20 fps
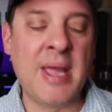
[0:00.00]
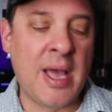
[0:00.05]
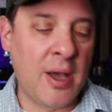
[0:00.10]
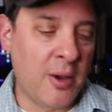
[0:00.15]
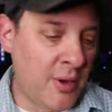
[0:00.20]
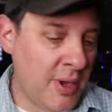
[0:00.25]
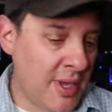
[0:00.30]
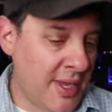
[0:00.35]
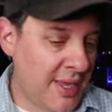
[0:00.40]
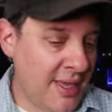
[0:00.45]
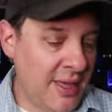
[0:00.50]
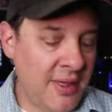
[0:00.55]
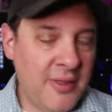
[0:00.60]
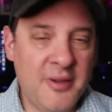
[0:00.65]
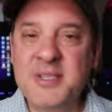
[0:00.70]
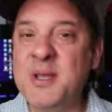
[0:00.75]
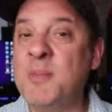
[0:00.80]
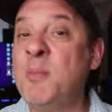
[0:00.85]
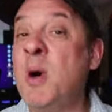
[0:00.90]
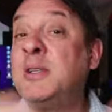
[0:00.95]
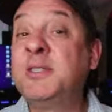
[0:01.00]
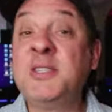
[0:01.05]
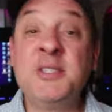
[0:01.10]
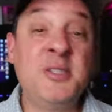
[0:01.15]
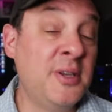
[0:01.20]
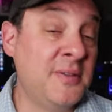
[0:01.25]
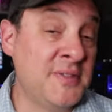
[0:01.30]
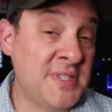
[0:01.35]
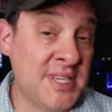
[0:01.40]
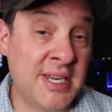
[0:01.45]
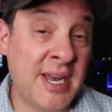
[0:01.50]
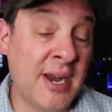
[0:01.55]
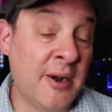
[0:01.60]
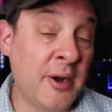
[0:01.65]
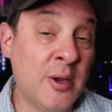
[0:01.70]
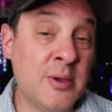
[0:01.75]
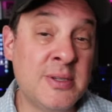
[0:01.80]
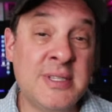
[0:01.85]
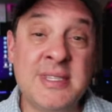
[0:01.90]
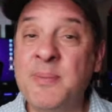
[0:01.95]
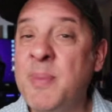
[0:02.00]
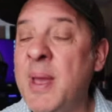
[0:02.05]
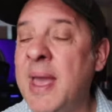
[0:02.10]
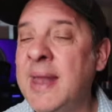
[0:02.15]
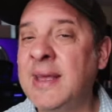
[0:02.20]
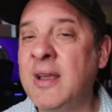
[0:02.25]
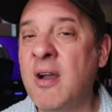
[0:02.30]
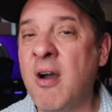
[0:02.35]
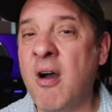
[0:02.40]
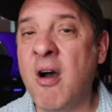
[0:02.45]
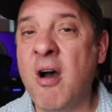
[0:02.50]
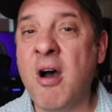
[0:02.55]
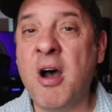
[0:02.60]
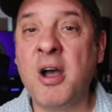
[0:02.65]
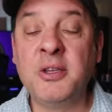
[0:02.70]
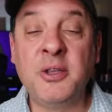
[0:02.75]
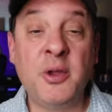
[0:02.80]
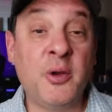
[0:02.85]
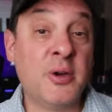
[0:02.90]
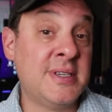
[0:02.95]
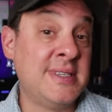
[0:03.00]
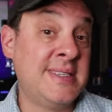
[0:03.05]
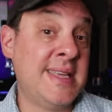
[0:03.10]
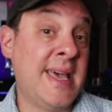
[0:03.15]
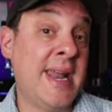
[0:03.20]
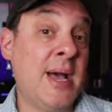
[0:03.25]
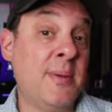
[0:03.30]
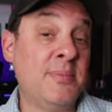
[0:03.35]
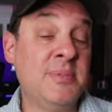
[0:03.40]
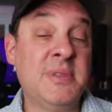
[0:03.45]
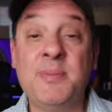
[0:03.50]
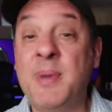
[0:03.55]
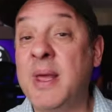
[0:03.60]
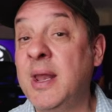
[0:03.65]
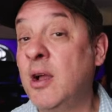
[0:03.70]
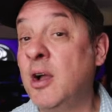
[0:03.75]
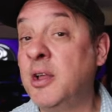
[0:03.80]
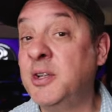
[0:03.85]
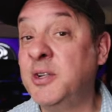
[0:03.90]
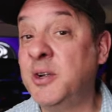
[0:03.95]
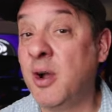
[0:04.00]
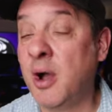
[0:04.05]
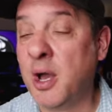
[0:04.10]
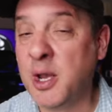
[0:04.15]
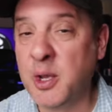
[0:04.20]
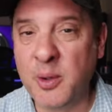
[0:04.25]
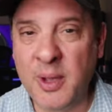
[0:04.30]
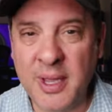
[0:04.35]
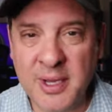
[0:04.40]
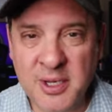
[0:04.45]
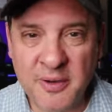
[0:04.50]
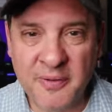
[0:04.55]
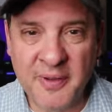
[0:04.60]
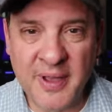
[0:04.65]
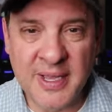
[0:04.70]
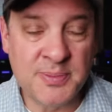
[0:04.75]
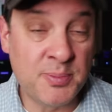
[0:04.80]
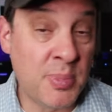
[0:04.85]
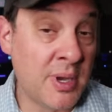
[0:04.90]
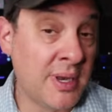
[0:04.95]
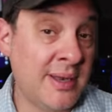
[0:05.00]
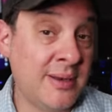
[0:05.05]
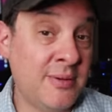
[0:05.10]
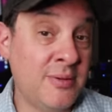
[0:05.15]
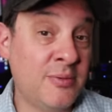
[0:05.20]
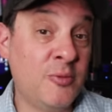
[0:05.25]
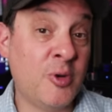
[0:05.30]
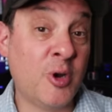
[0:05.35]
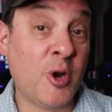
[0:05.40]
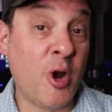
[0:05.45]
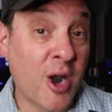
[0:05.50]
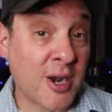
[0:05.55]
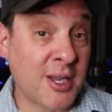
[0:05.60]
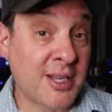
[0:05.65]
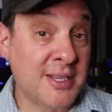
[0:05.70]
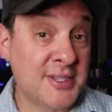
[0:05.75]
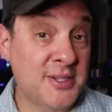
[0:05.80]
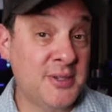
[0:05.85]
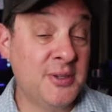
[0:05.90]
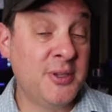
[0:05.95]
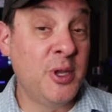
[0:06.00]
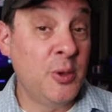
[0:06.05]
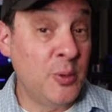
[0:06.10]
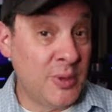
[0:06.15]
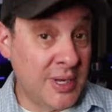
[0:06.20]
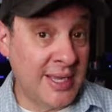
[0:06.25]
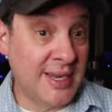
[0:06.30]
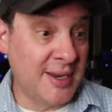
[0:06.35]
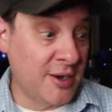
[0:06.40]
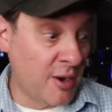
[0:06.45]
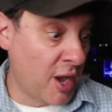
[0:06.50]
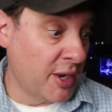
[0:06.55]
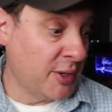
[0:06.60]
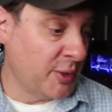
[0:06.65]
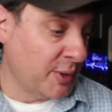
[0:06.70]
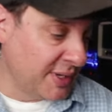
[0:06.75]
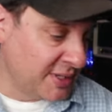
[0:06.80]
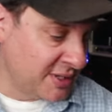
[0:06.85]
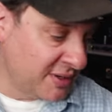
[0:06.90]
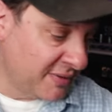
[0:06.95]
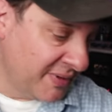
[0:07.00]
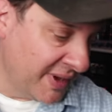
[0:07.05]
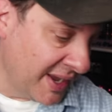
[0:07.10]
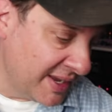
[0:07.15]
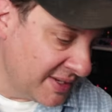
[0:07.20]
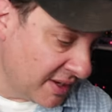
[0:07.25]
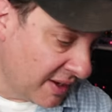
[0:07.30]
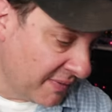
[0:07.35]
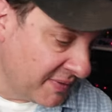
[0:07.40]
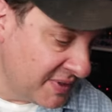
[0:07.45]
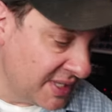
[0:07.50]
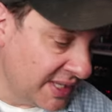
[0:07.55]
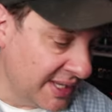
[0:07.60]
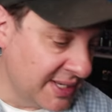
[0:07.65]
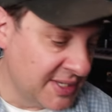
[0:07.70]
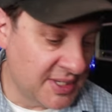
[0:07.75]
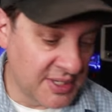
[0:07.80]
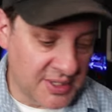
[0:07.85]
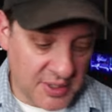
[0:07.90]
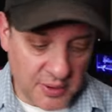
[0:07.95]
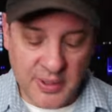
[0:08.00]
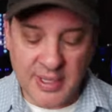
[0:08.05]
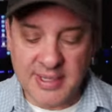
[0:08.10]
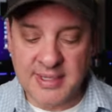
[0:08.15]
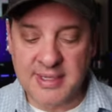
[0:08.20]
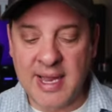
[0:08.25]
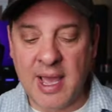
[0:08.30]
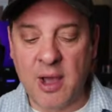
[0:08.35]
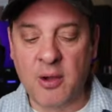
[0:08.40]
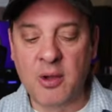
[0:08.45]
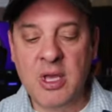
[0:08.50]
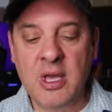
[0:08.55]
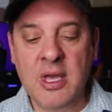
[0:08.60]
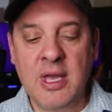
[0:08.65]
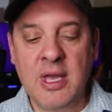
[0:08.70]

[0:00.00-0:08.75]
Now, there's a multitude of scenarios depending on your setup, depending on your audio interface, but regardless, you need an audio interface, obviously, to do this. Now,